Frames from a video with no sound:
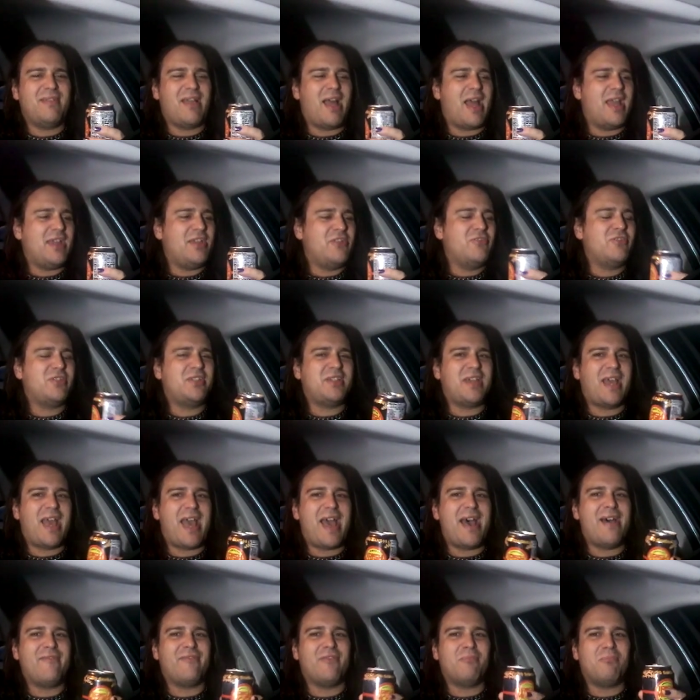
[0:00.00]
I used to
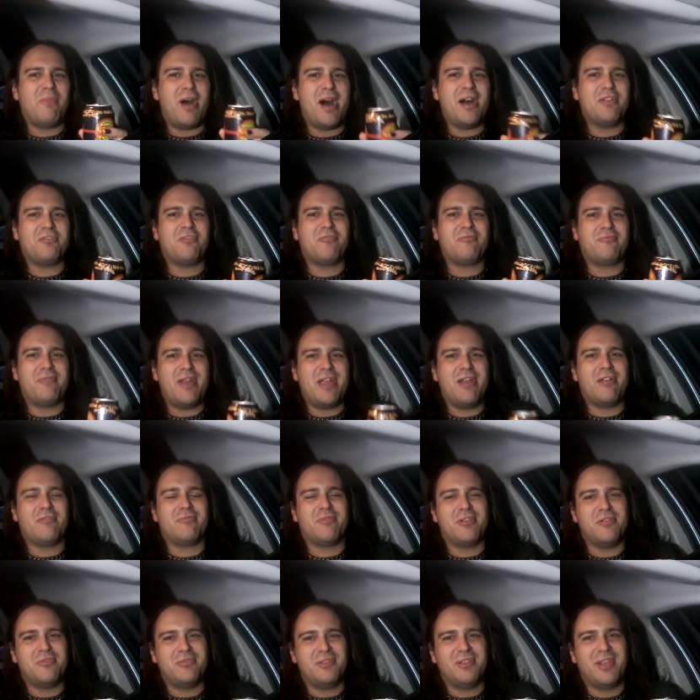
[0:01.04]
have a model
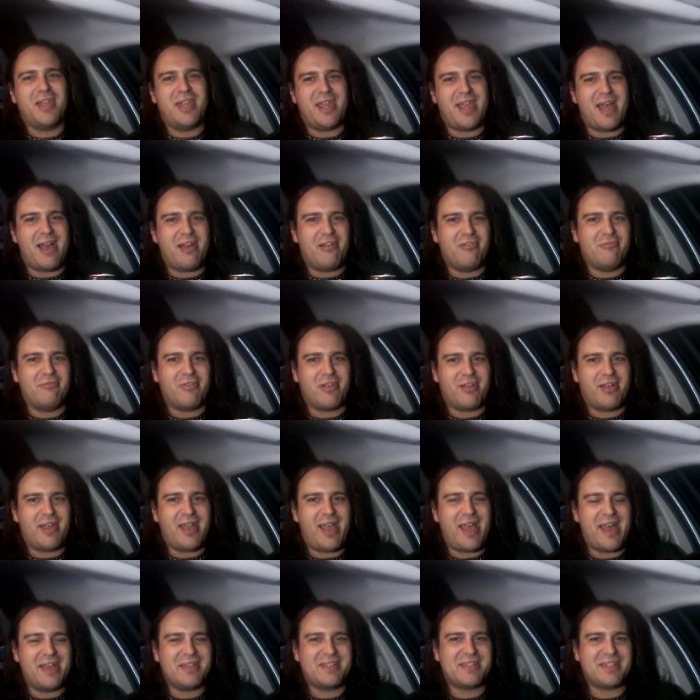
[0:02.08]
railroad layout where I
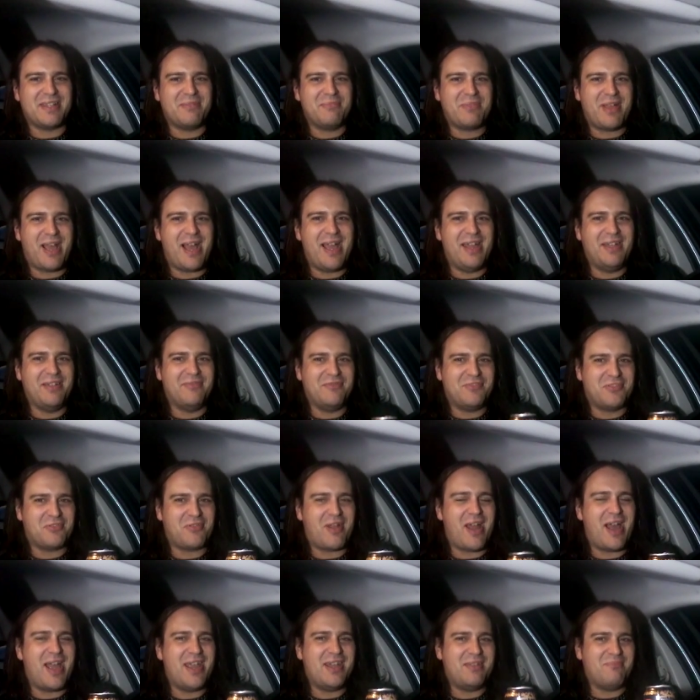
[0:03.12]
had some kind of
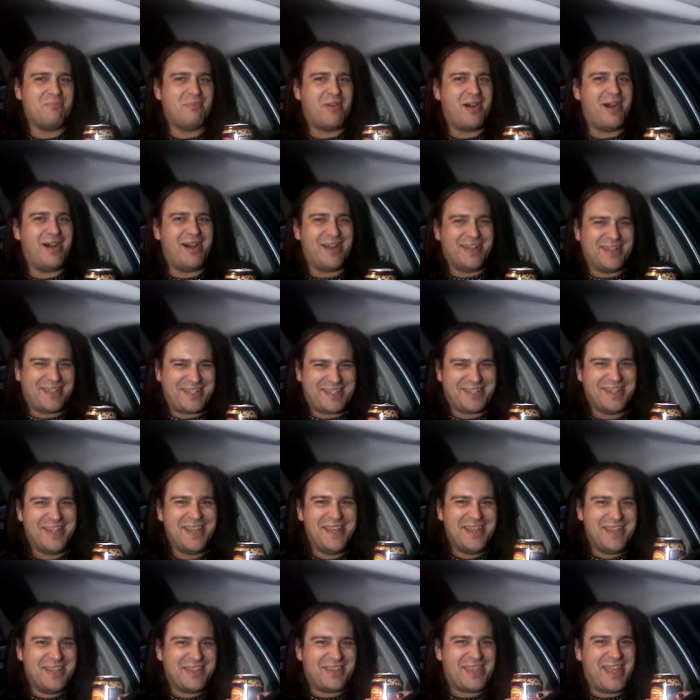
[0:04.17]
dried moss
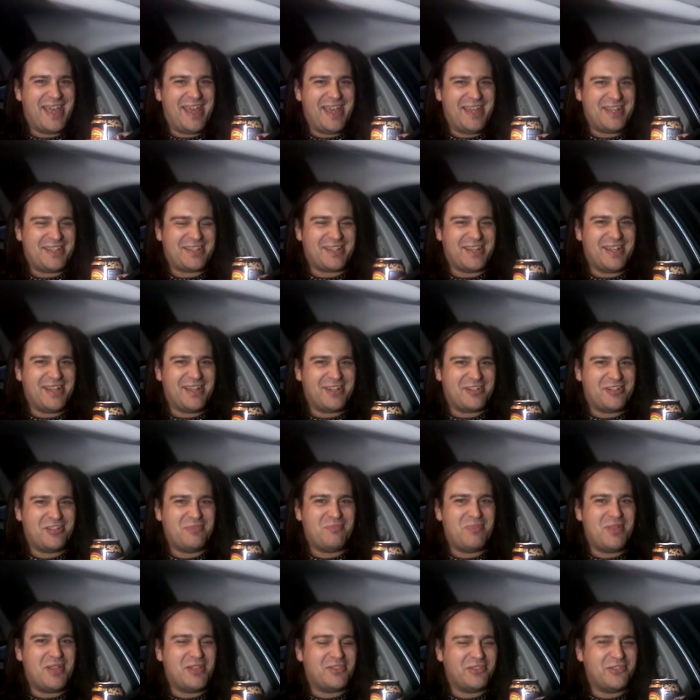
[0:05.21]
that
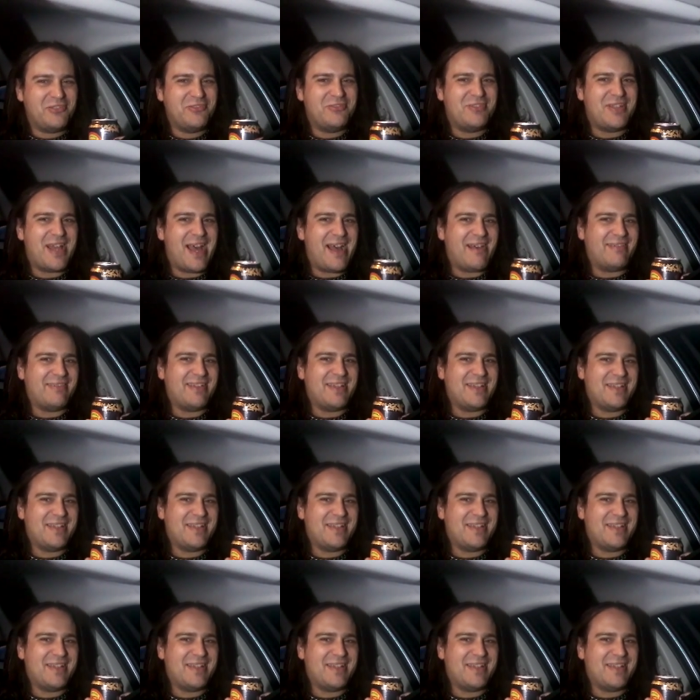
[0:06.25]
could be glued down